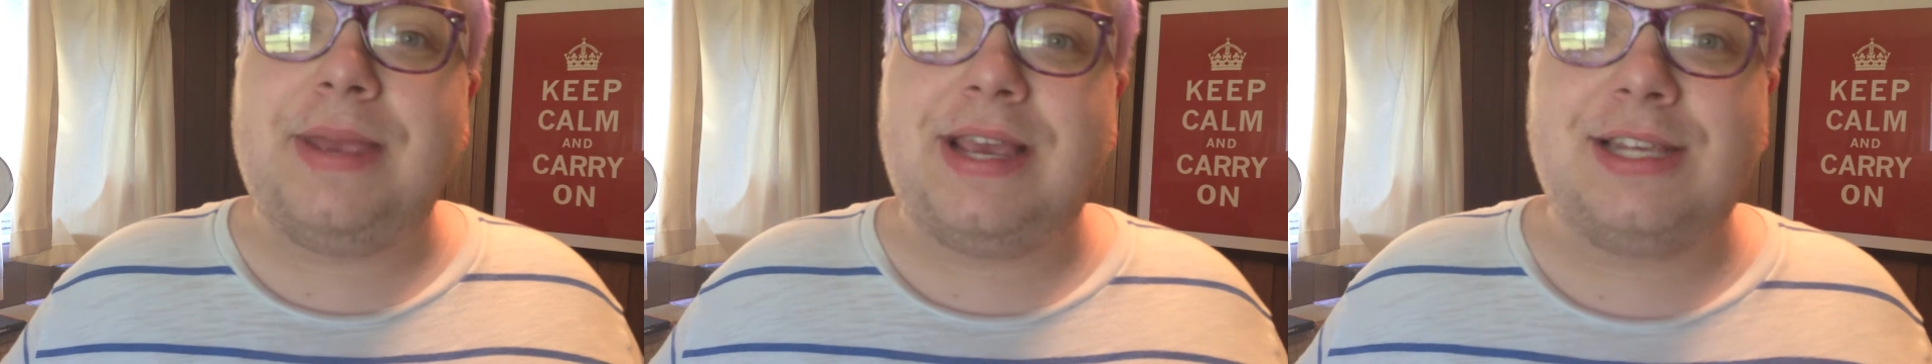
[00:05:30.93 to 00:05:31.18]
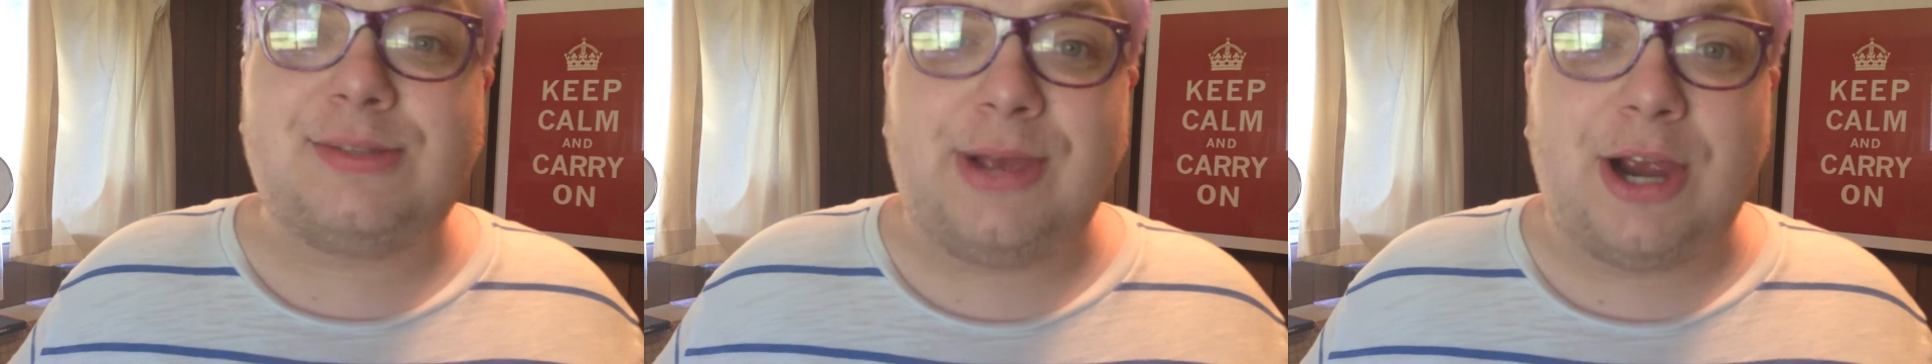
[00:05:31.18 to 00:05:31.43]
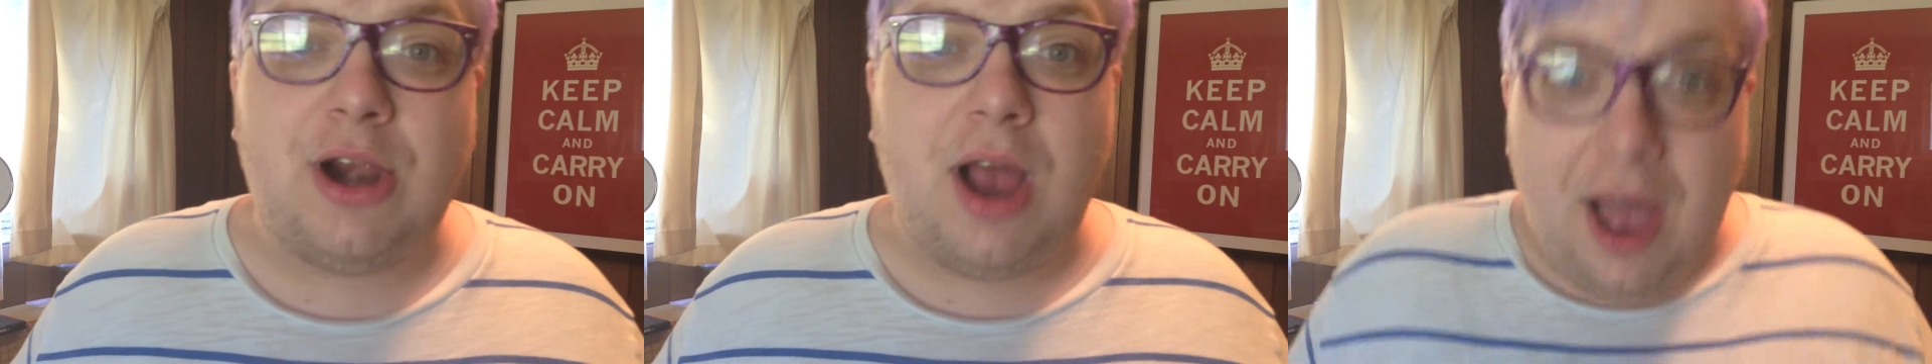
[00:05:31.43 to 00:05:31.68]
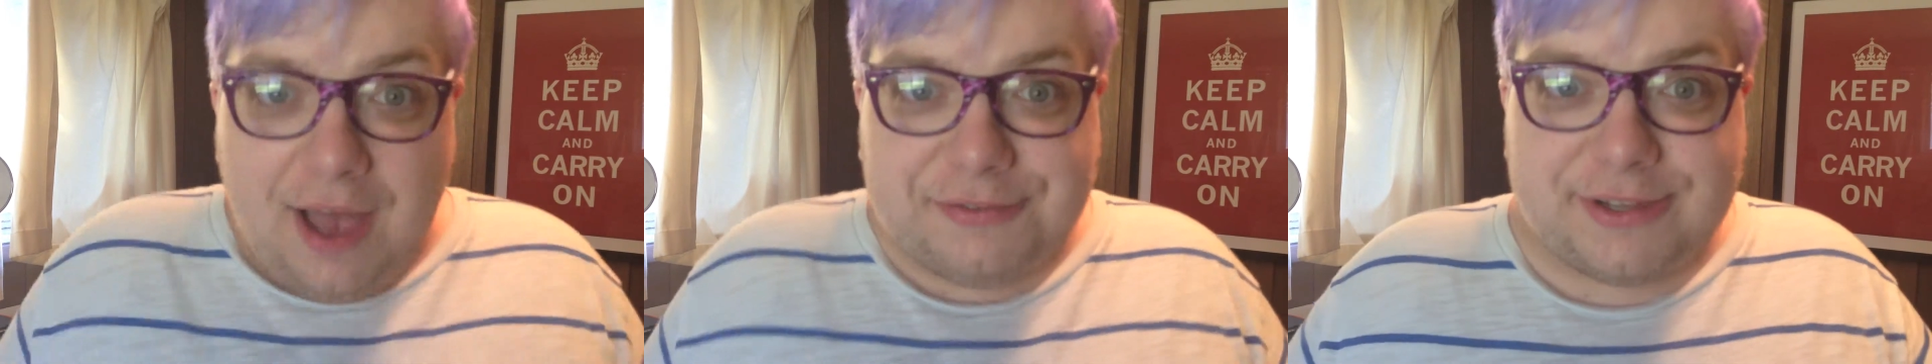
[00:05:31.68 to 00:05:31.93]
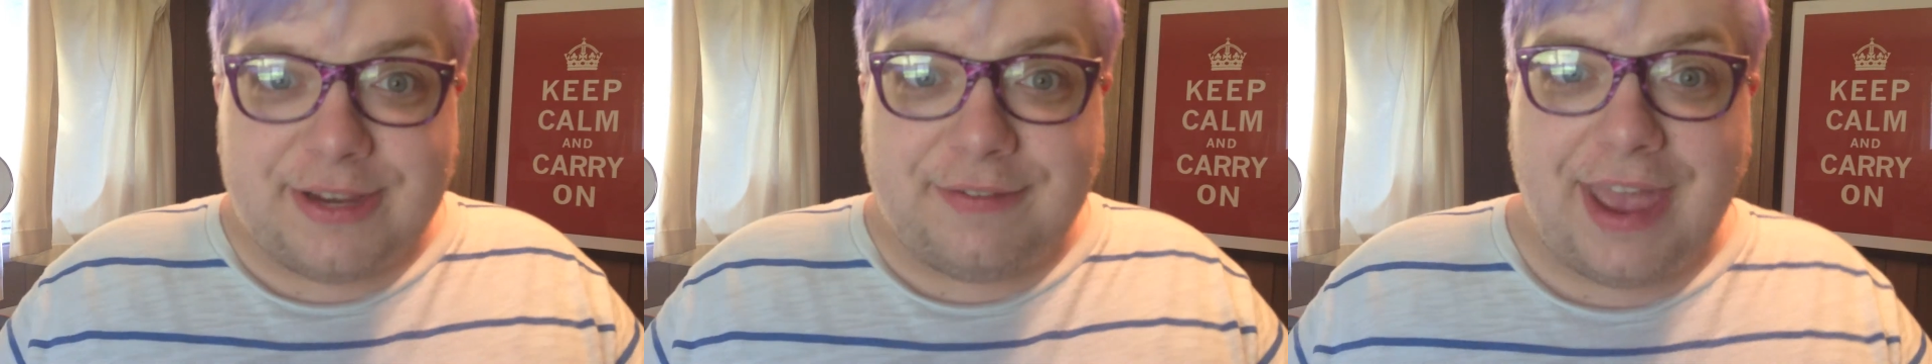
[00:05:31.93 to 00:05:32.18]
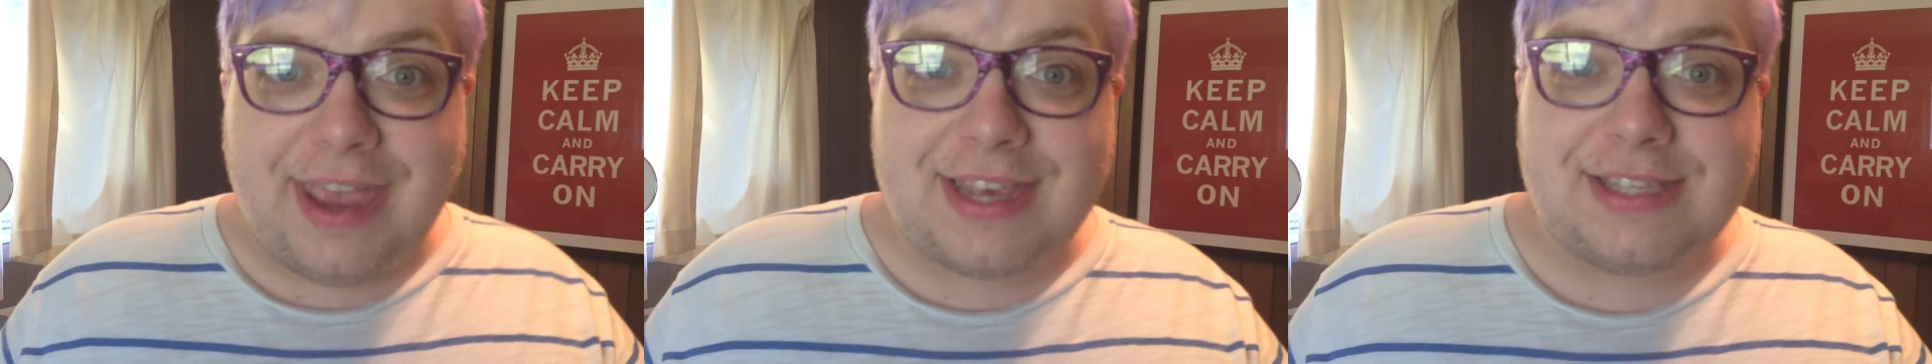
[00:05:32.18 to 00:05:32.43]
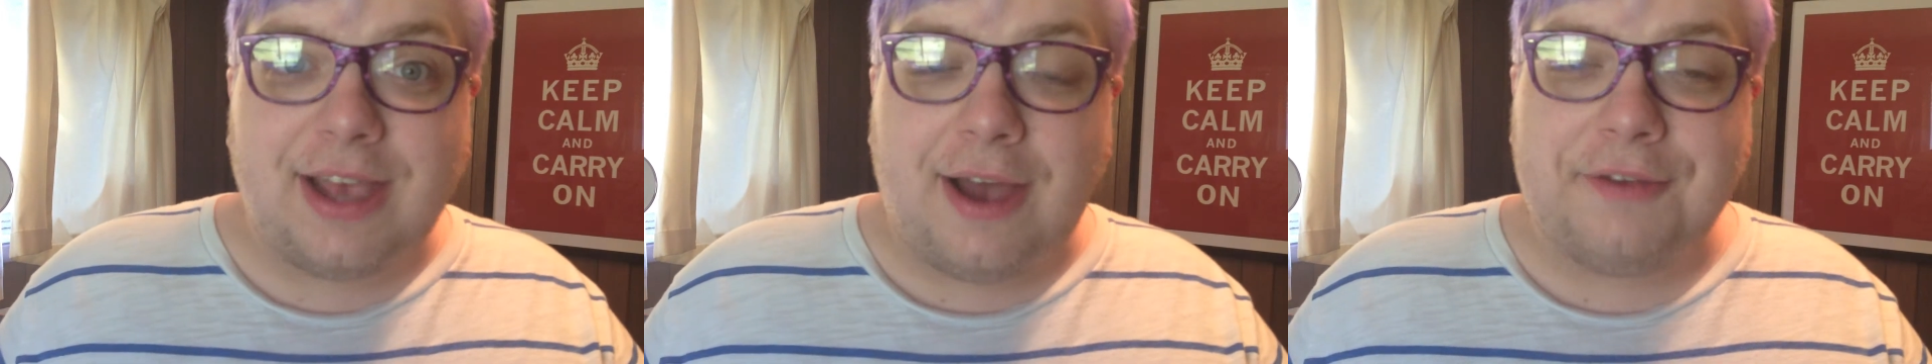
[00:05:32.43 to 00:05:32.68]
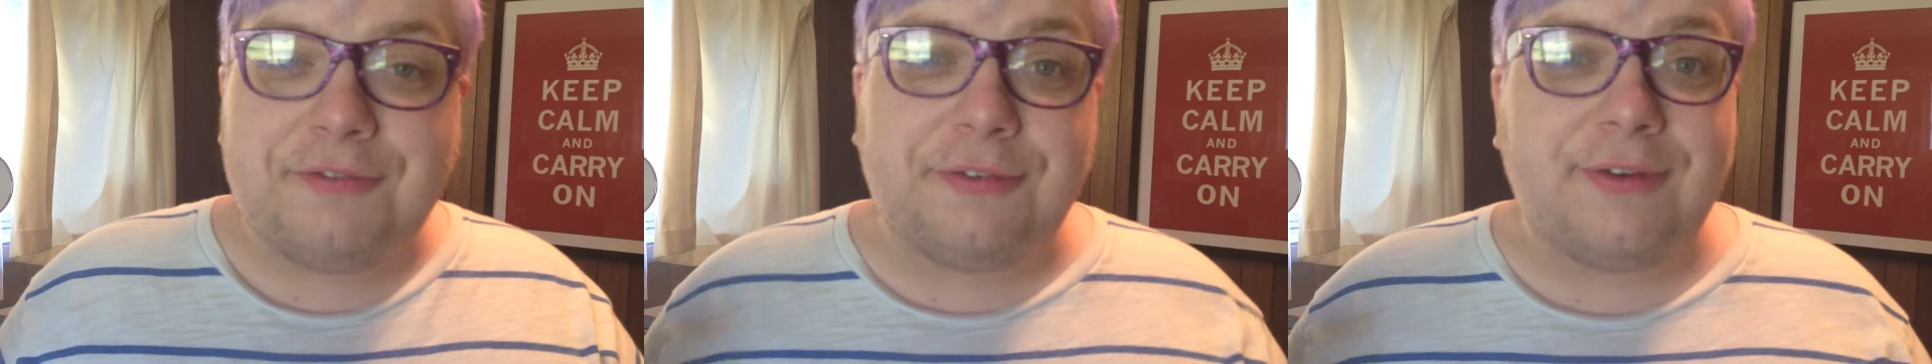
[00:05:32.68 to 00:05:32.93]
because we are off to Vegas
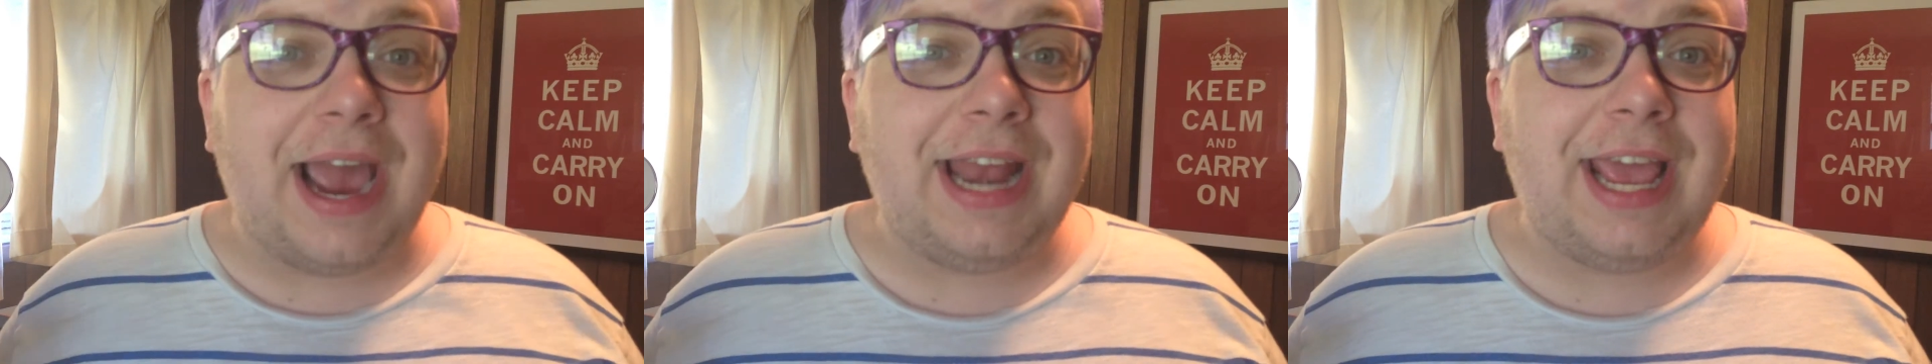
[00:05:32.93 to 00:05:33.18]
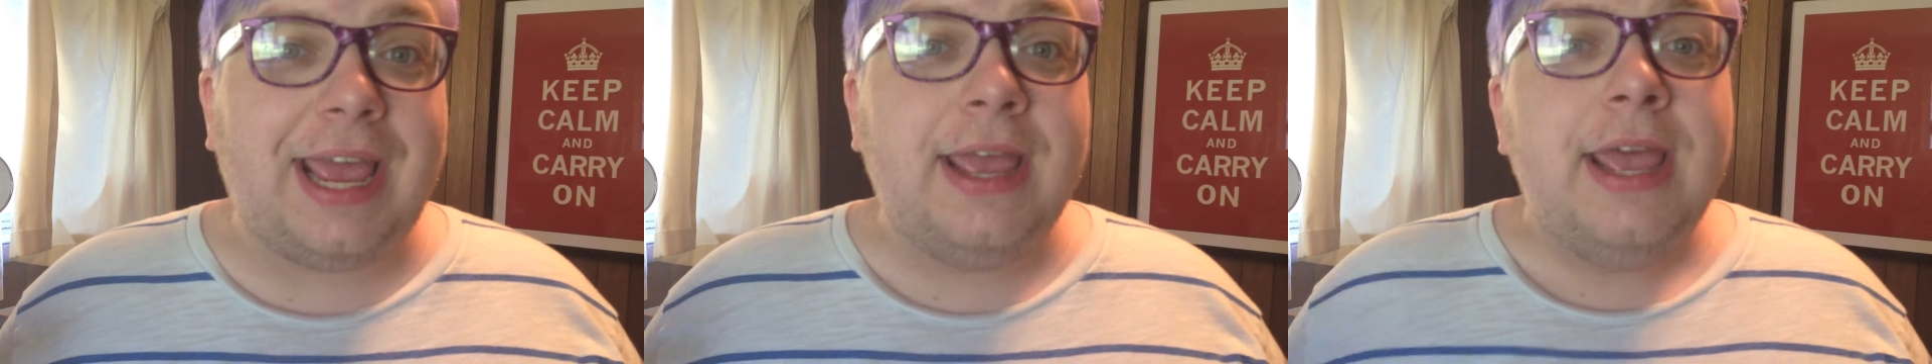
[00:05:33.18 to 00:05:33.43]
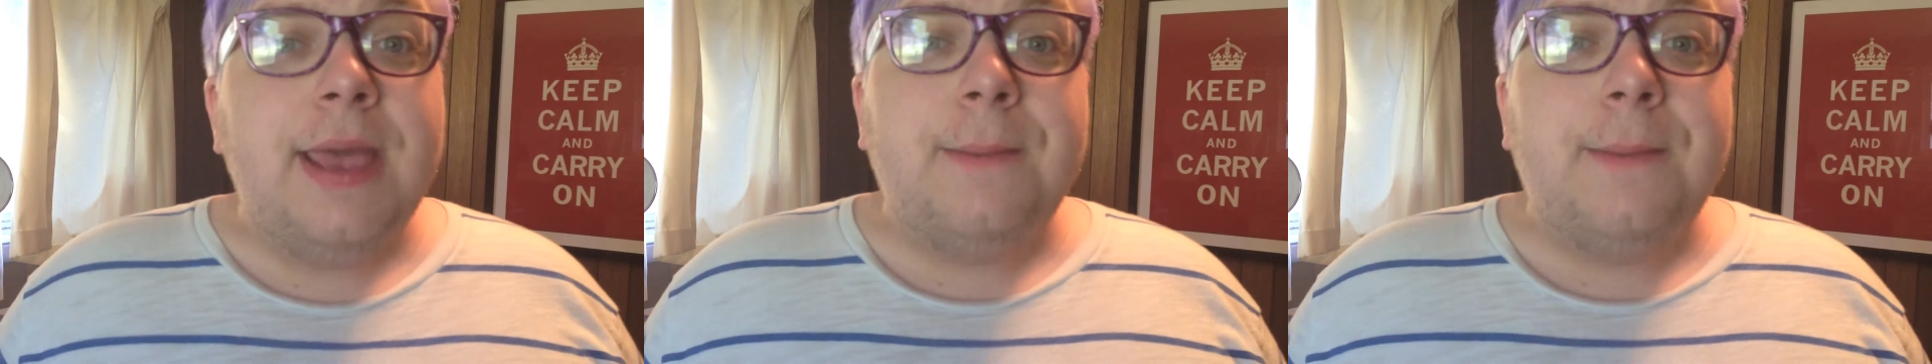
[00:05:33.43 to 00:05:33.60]
on Friday,